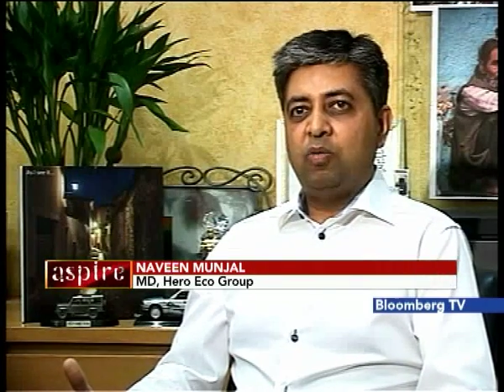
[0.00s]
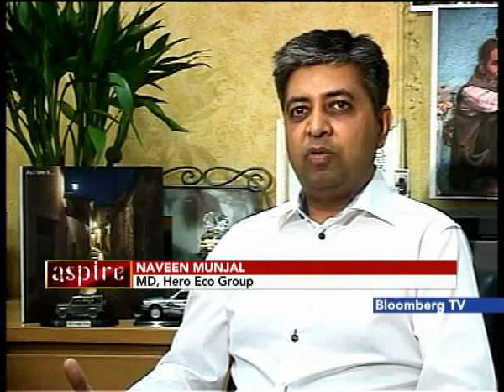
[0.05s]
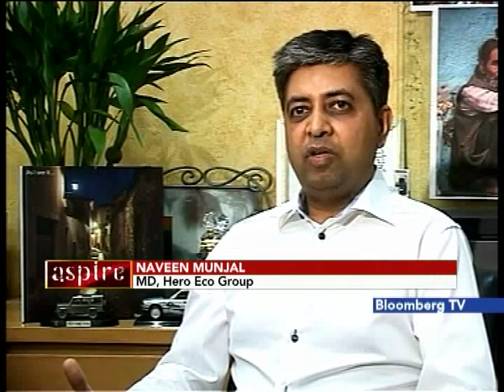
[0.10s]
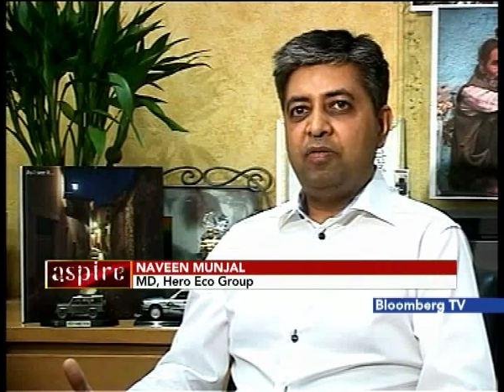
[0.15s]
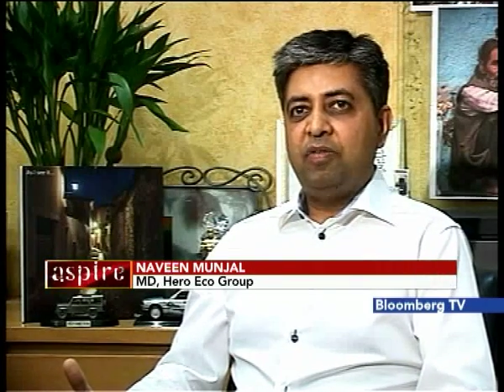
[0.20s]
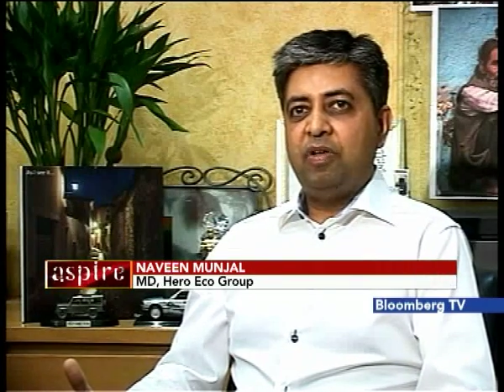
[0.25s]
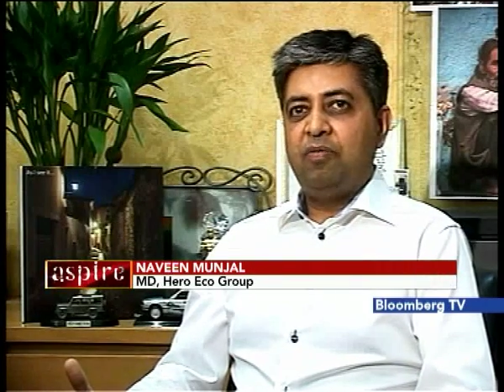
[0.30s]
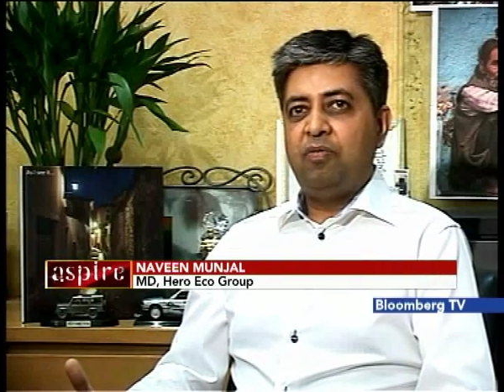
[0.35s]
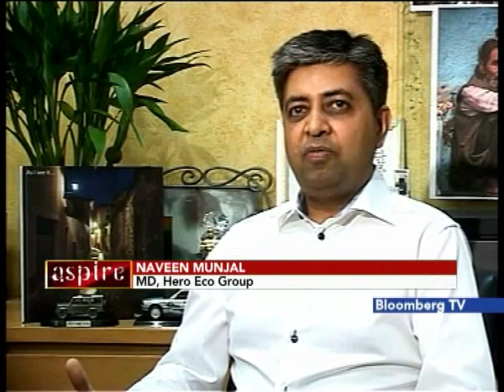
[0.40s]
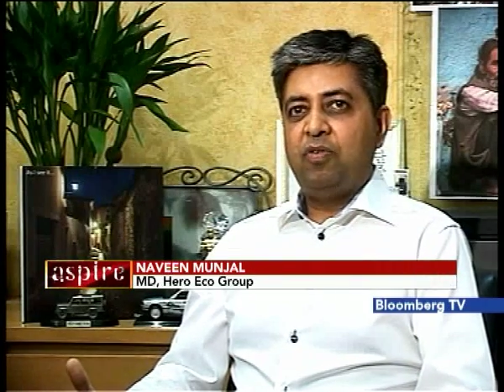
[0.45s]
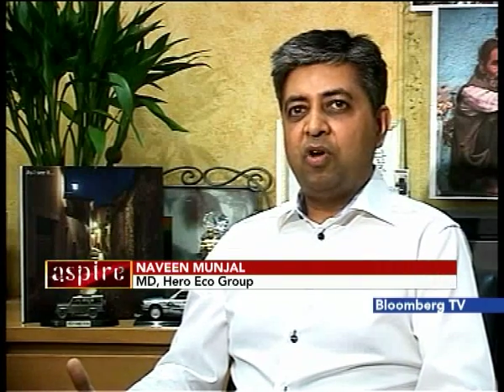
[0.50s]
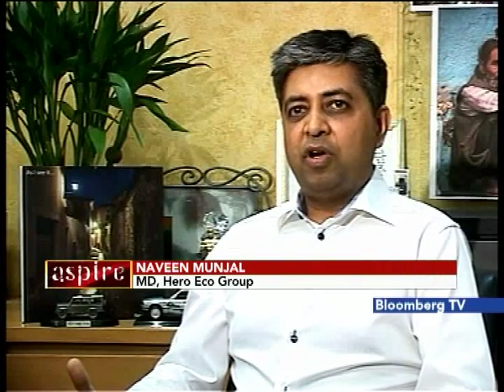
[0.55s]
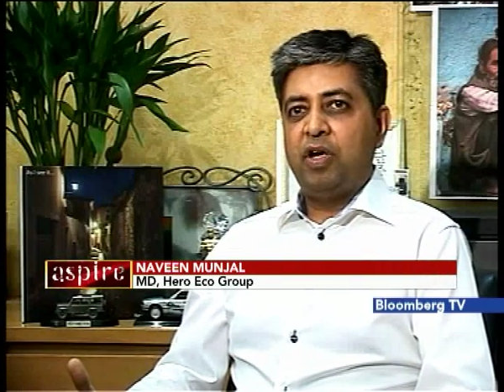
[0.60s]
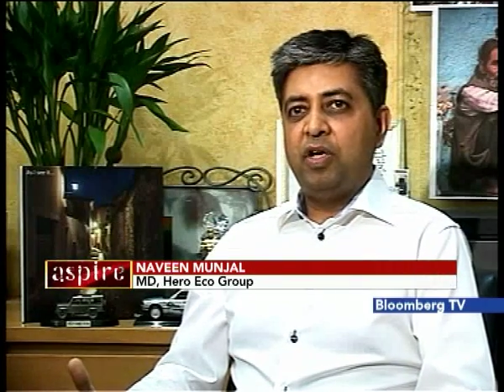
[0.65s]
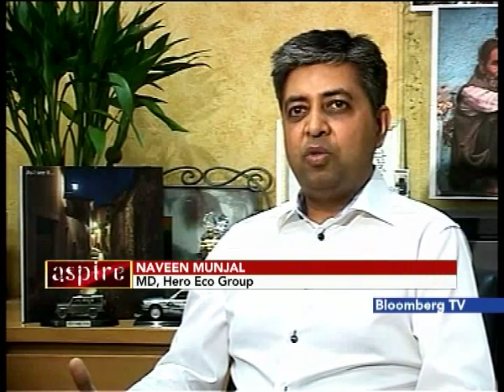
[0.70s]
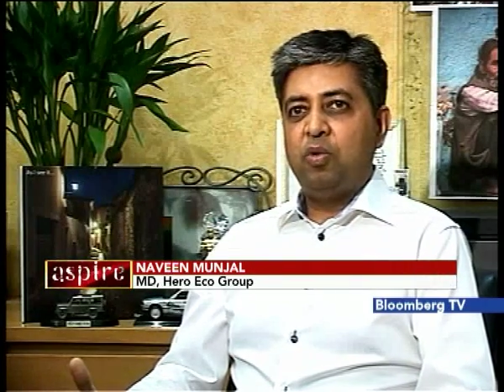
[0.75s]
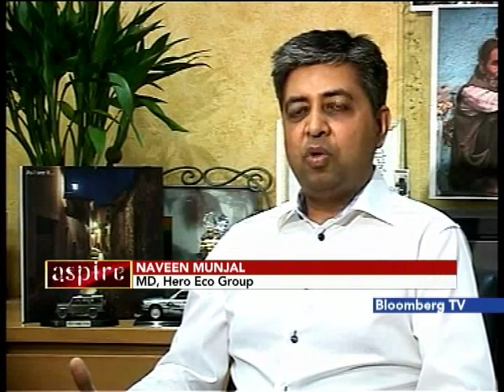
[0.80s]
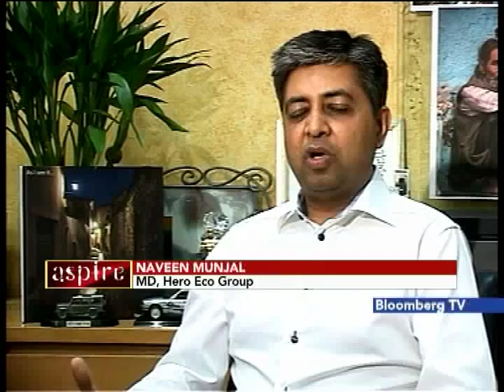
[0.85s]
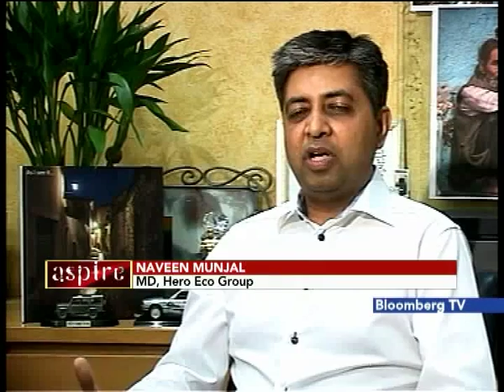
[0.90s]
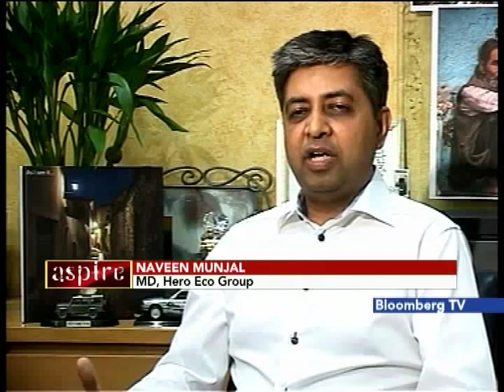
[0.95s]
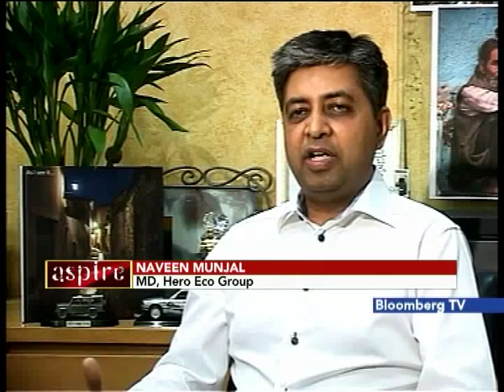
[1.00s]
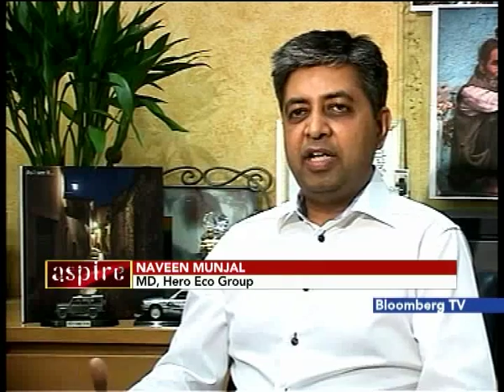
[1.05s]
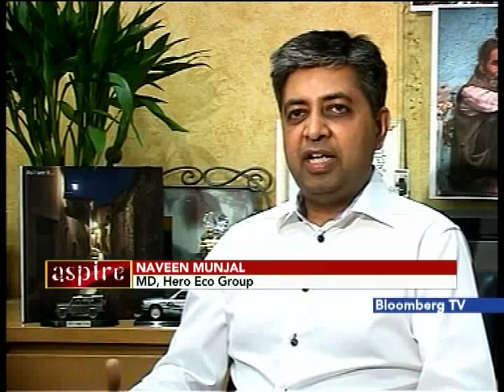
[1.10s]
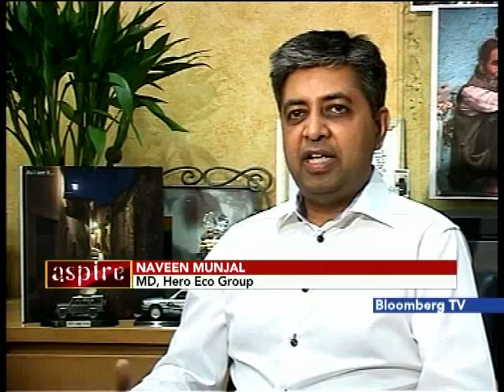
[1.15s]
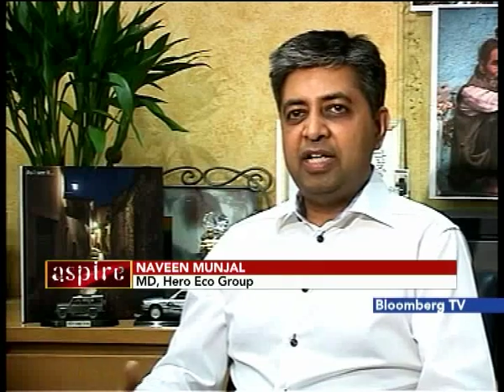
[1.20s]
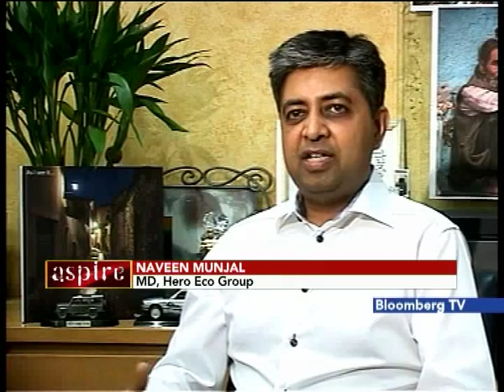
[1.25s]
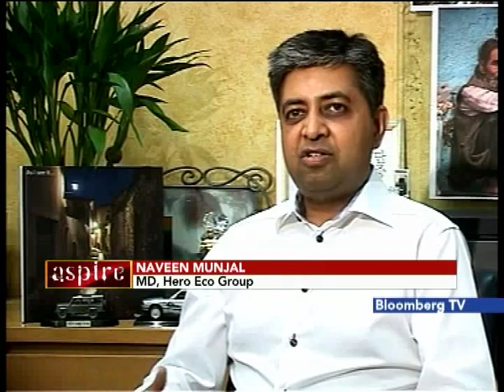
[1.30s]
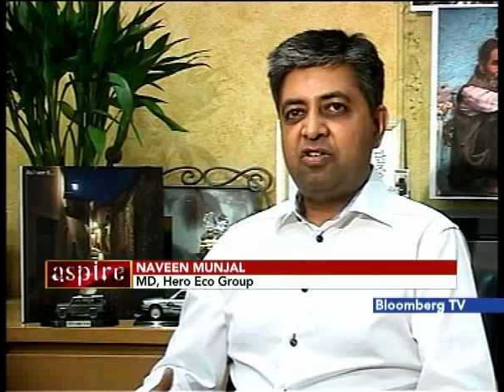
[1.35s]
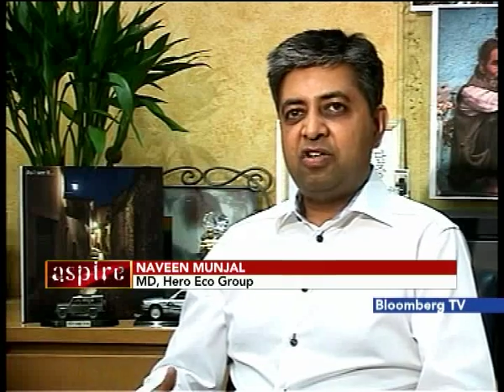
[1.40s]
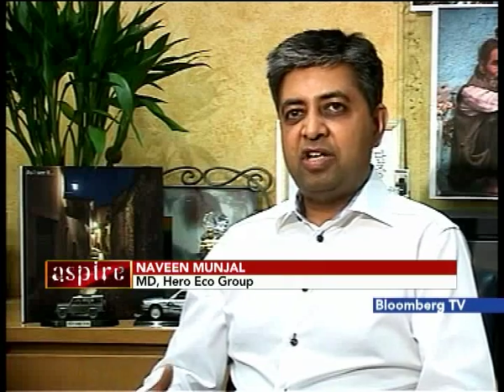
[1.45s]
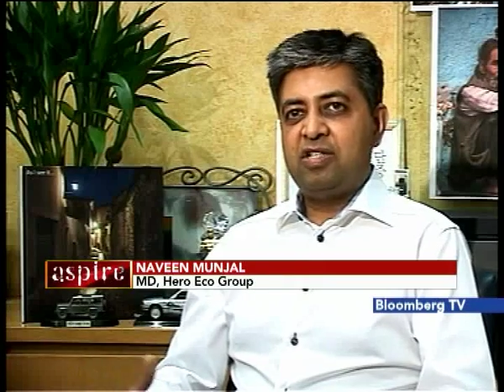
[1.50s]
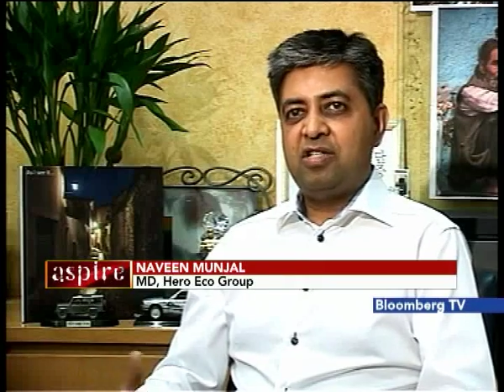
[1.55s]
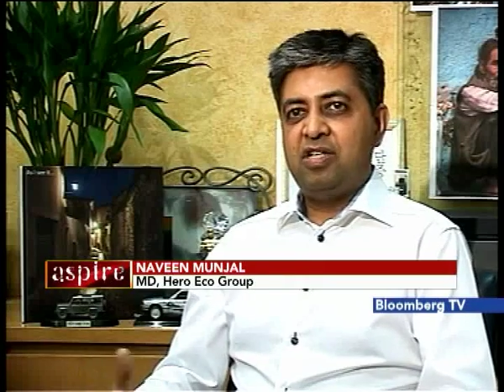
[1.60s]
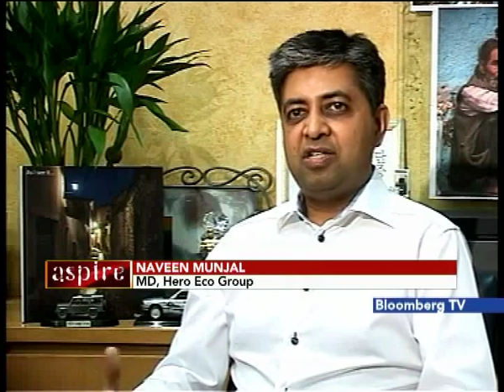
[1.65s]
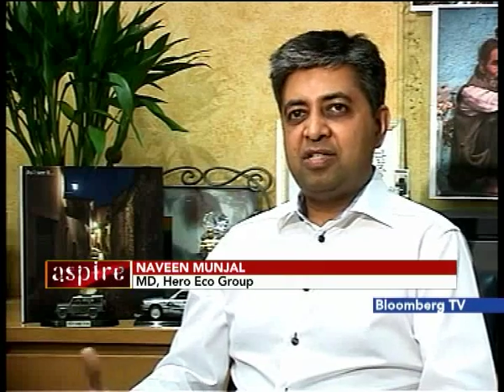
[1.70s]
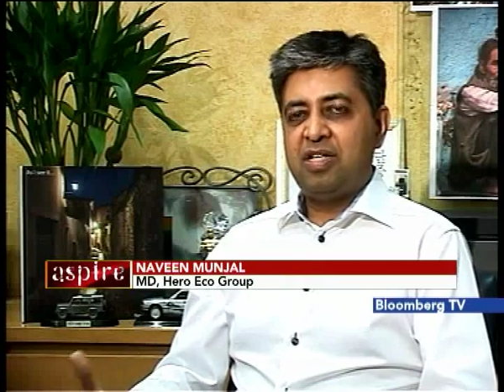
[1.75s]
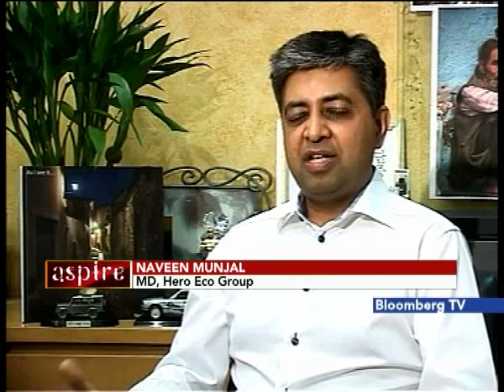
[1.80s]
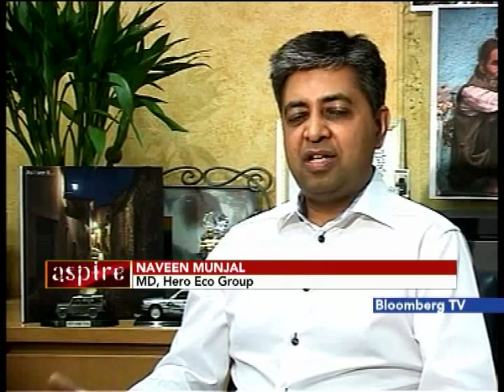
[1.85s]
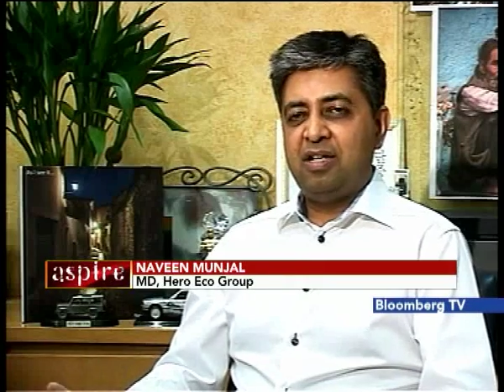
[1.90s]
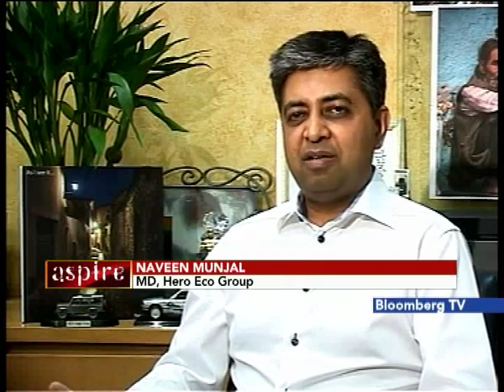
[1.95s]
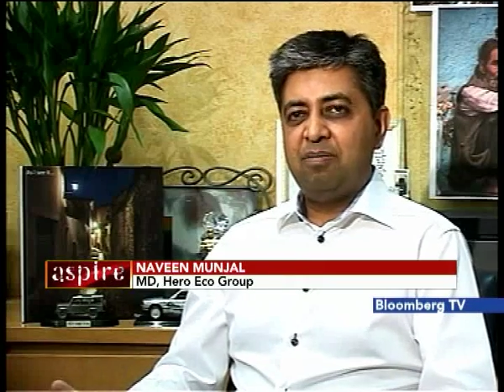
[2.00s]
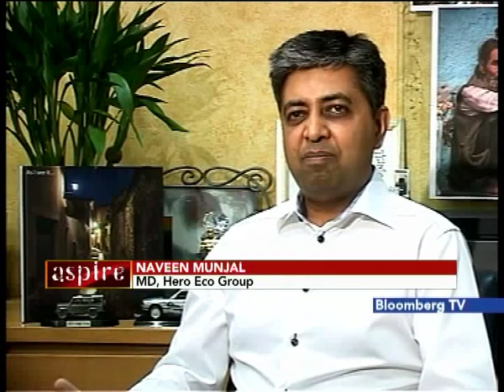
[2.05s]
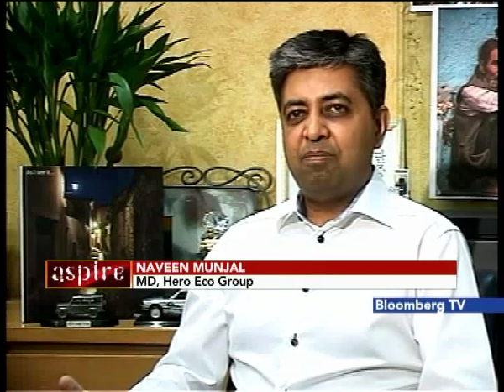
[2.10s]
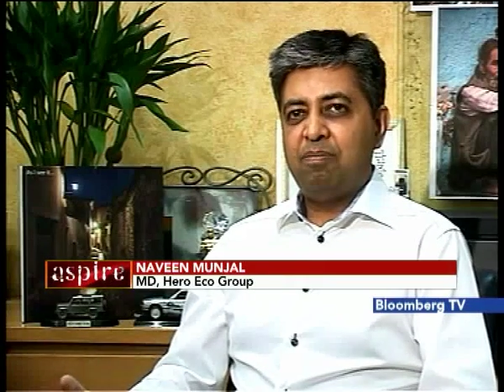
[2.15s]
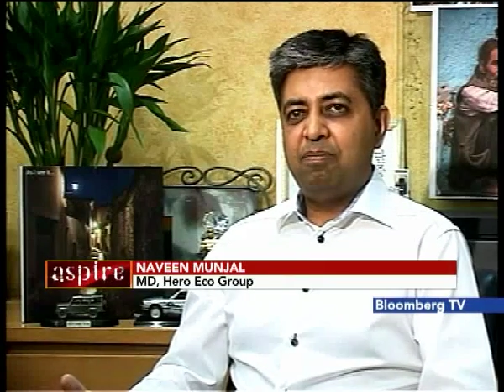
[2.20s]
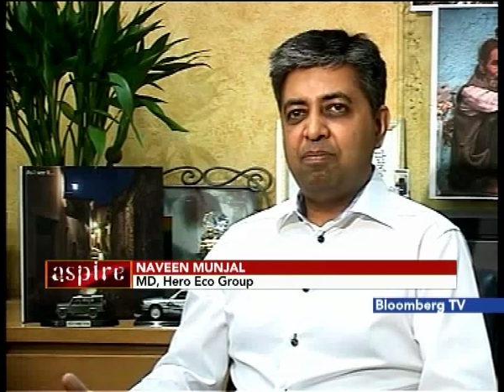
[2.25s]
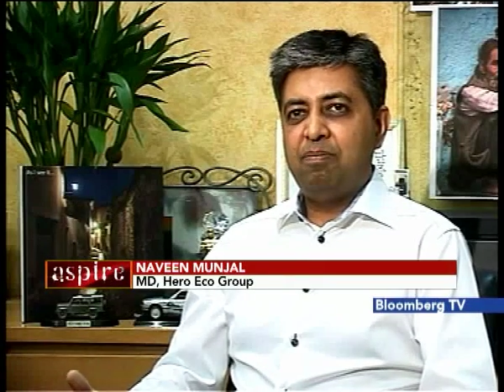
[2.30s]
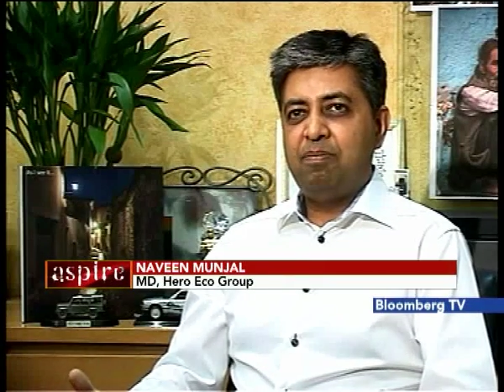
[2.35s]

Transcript: when we've got into all our daily stresses and